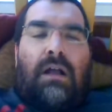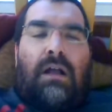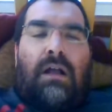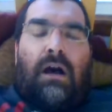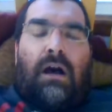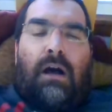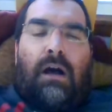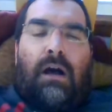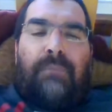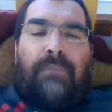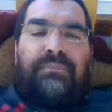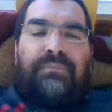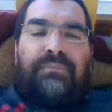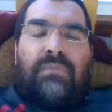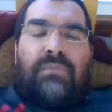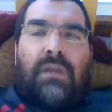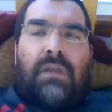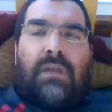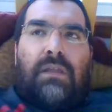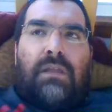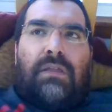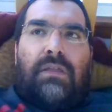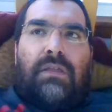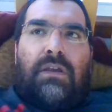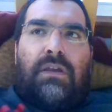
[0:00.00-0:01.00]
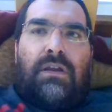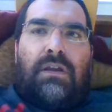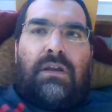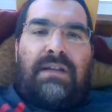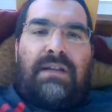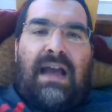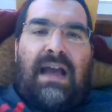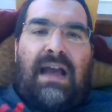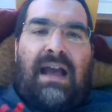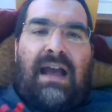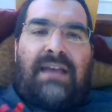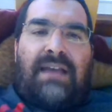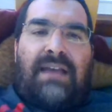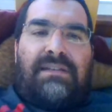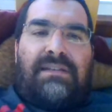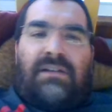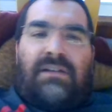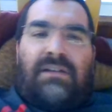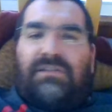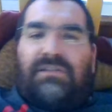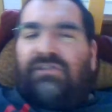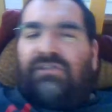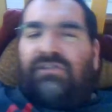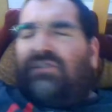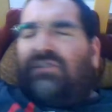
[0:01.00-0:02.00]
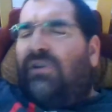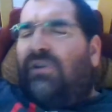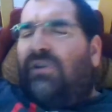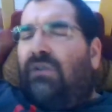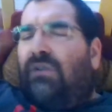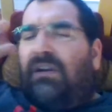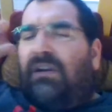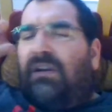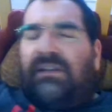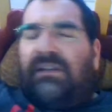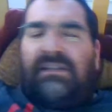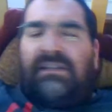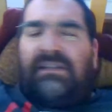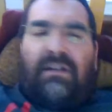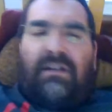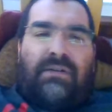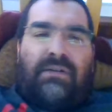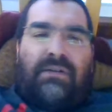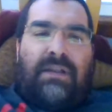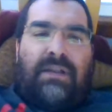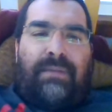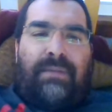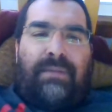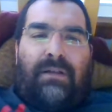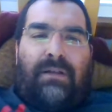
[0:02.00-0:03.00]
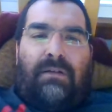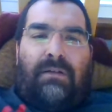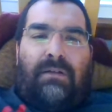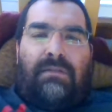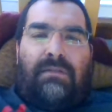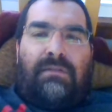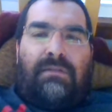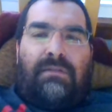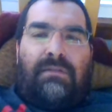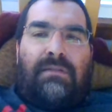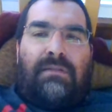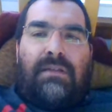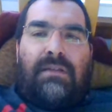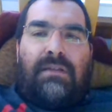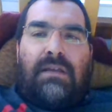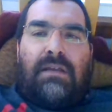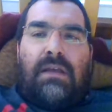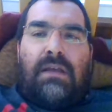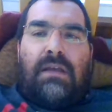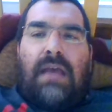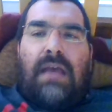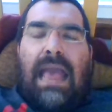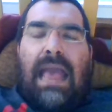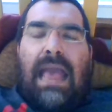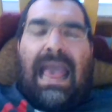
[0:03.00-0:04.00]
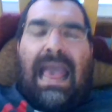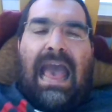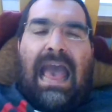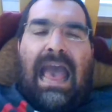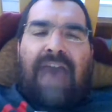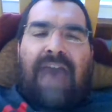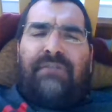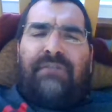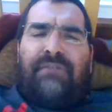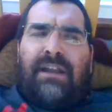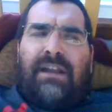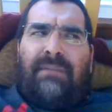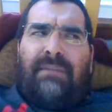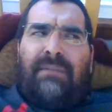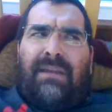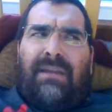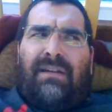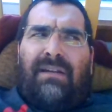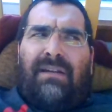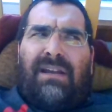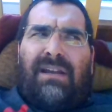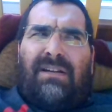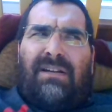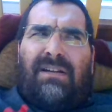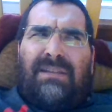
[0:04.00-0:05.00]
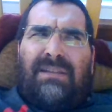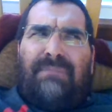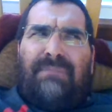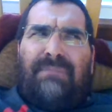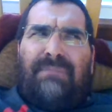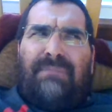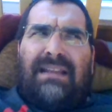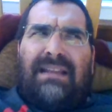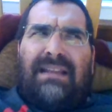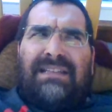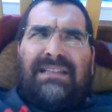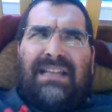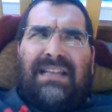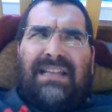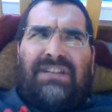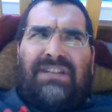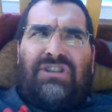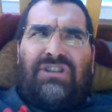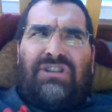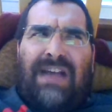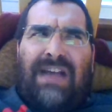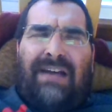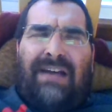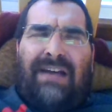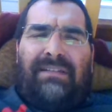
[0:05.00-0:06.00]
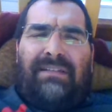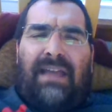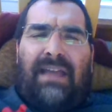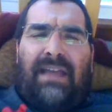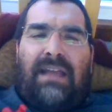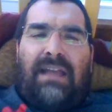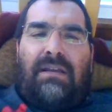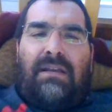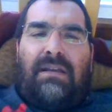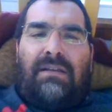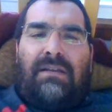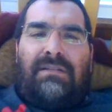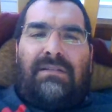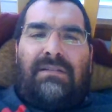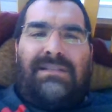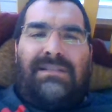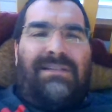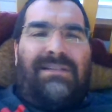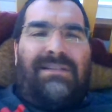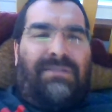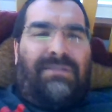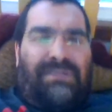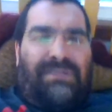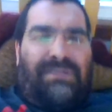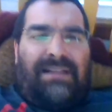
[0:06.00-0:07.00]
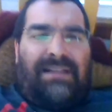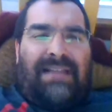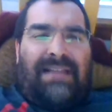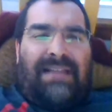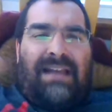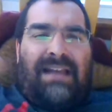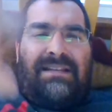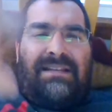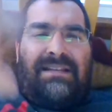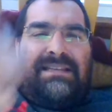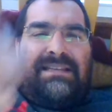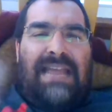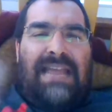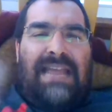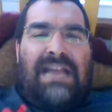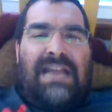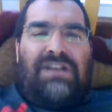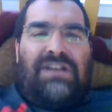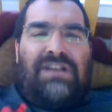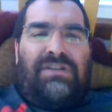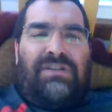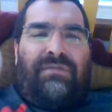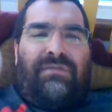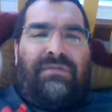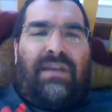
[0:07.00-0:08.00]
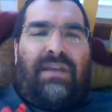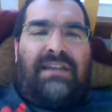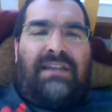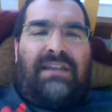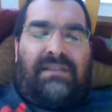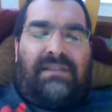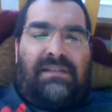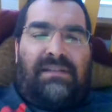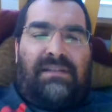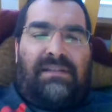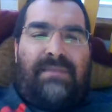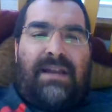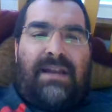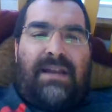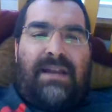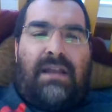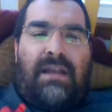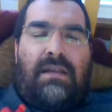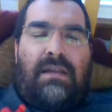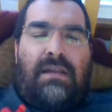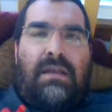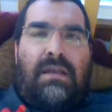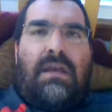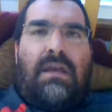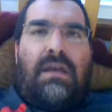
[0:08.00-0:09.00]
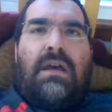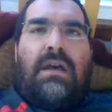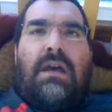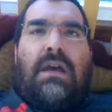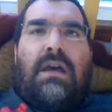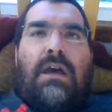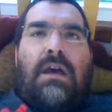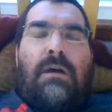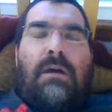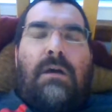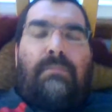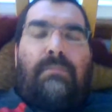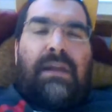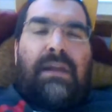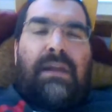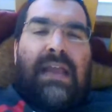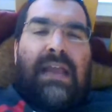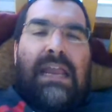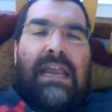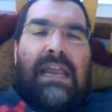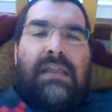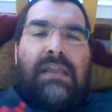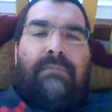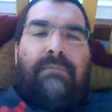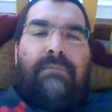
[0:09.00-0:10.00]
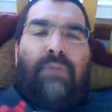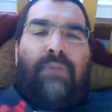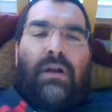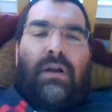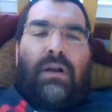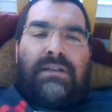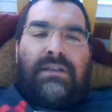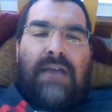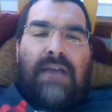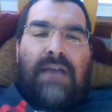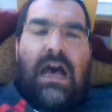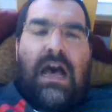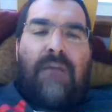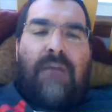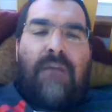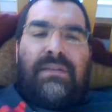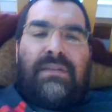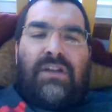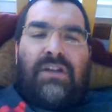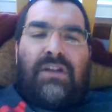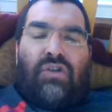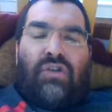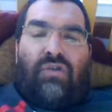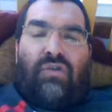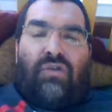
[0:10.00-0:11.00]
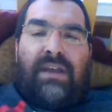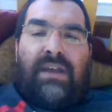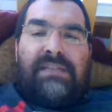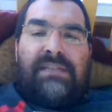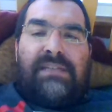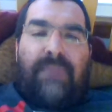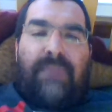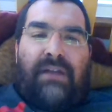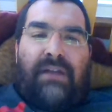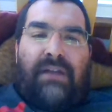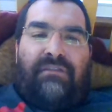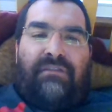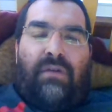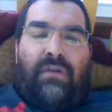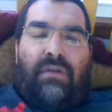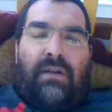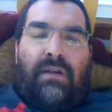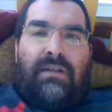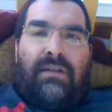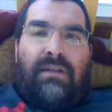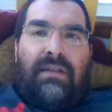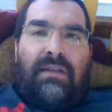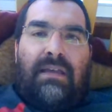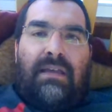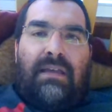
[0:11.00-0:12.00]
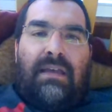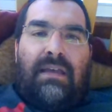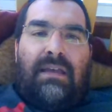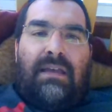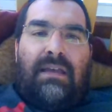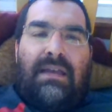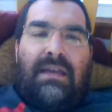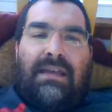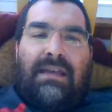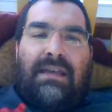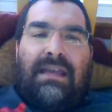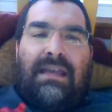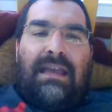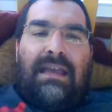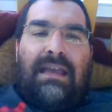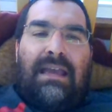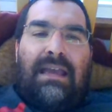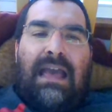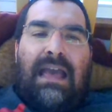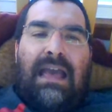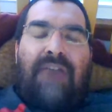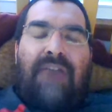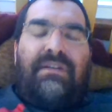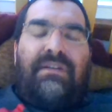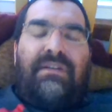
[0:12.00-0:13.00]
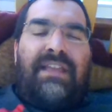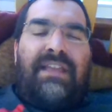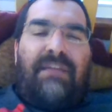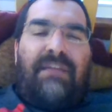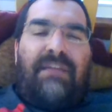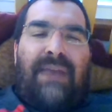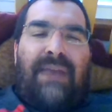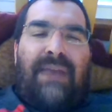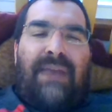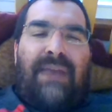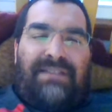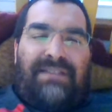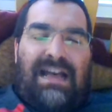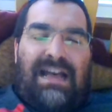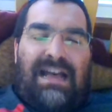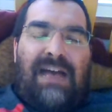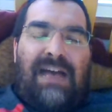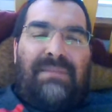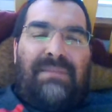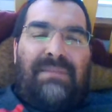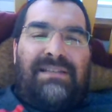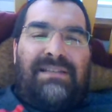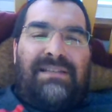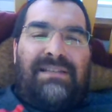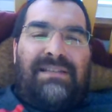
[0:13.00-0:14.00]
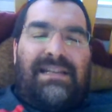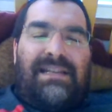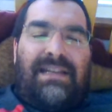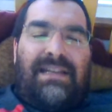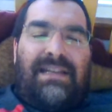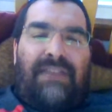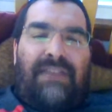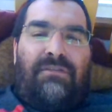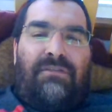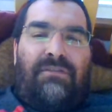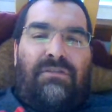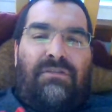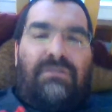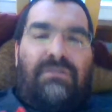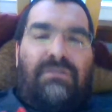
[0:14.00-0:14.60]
The good guys are so good at stereotypical. African American are depicted as like childlike, so there's like that tinge of racism in it. But in the book, Tom is a Christ metaphor. Everything about Tom is this idea of,